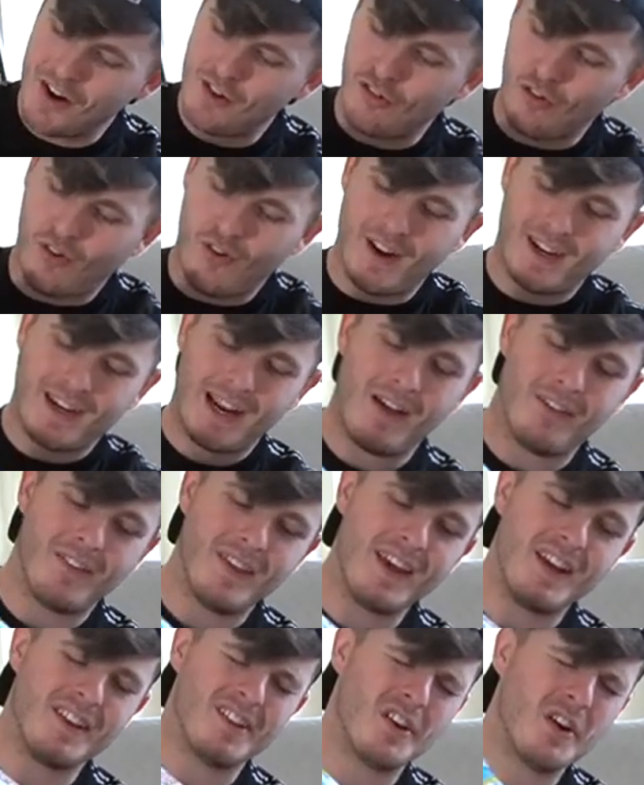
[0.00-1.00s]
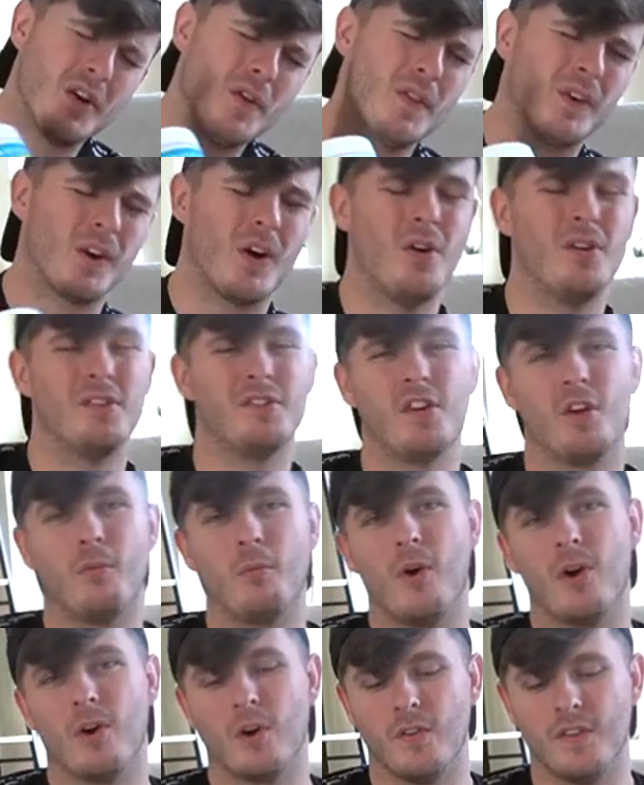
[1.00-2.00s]
trying out these. I know the codes don't
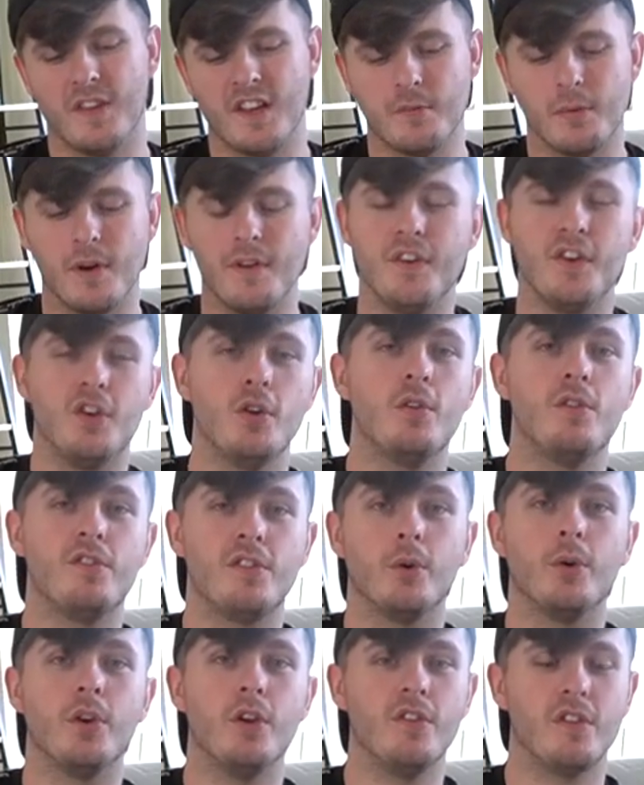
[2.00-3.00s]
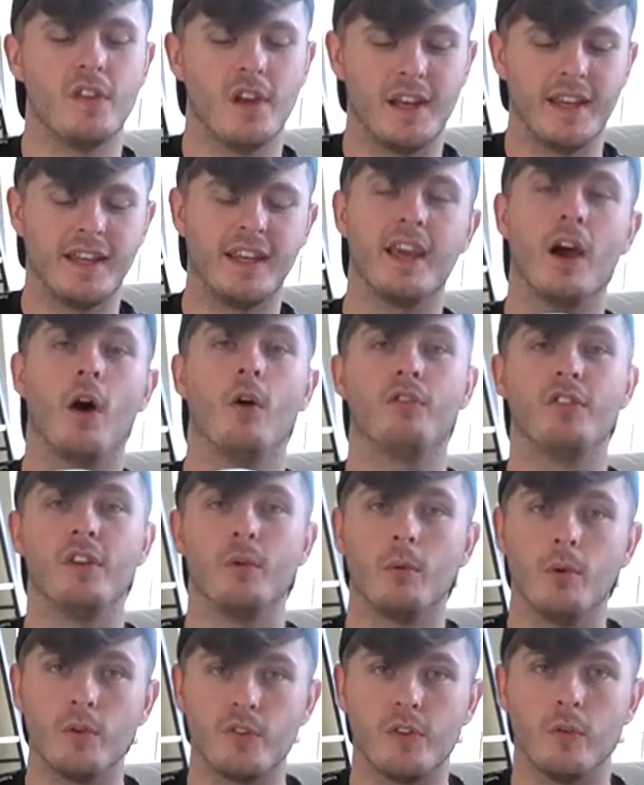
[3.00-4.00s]
work on these, but if you do still use the link, it obviously
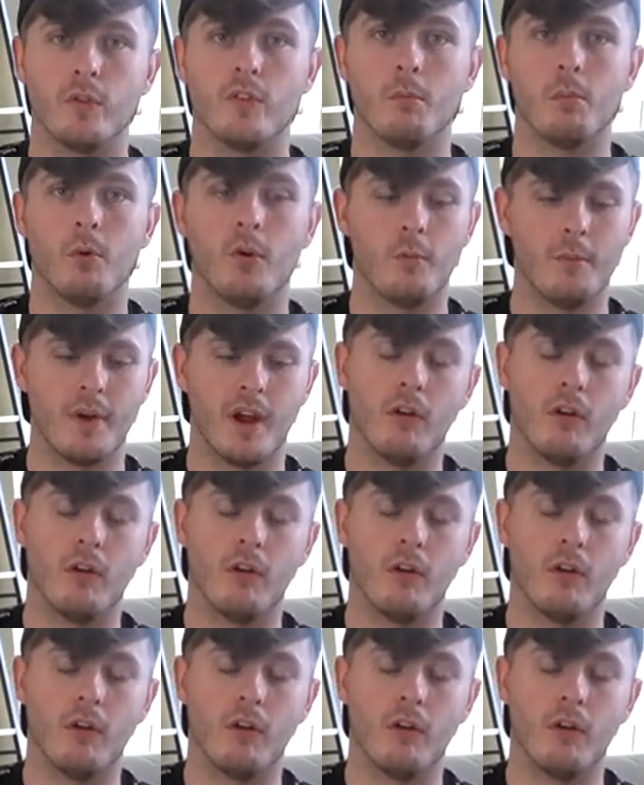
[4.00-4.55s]
will still support me.